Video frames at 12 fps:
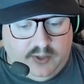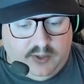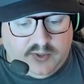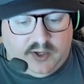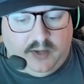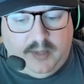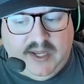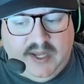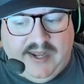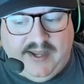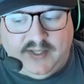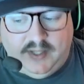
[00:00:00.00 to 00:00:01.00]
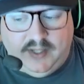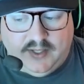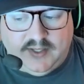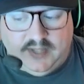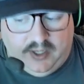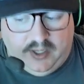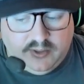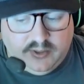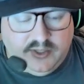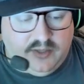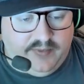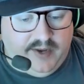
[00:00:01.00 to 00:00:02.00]
those are going to be easy to sell
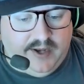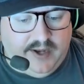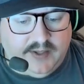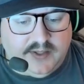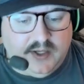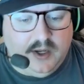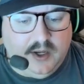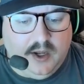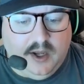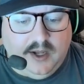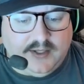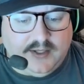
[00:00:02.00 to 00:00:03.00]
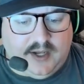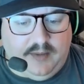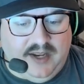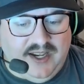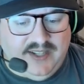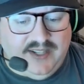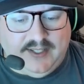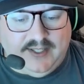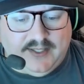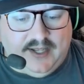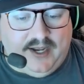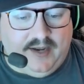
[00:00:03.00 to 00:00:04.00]
to the fans. It's going to be easy to
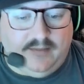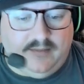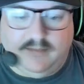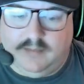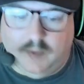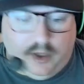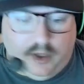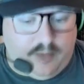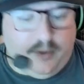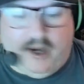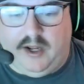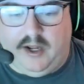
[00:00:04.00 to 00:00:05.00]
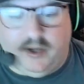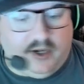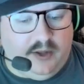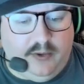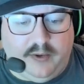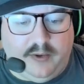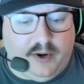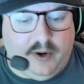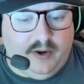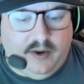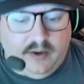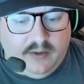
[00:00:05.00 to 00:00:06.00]
say, look, Brady Cook and Luther
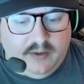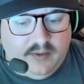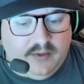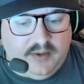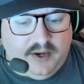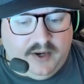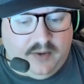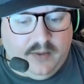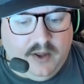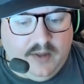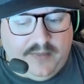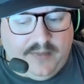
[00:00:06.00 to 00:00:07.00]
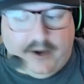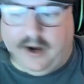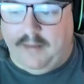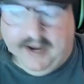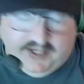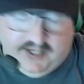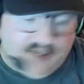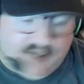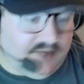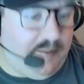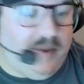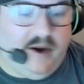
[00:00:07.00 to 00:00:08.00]
Burden, they're going to make
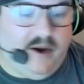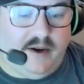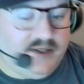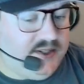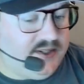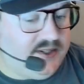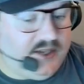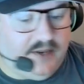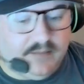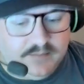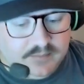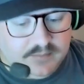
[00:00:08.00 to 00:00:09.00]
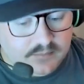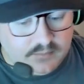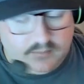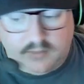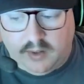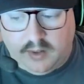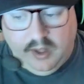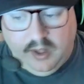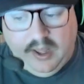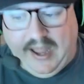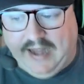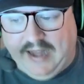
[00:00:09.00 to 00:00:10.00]
tons of appearances
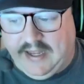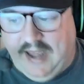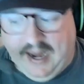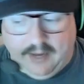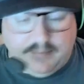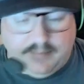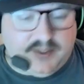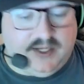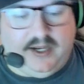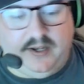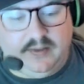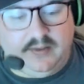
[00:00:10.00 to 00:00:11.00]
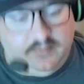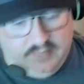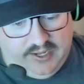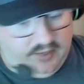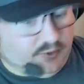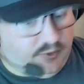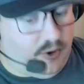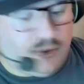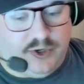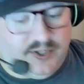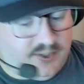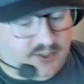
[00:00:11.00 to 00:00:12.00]
at camps and at
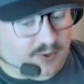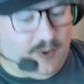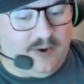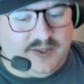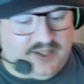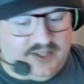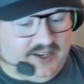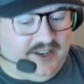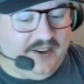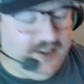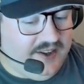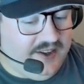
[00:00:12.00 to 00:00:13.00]
grocery stores and at,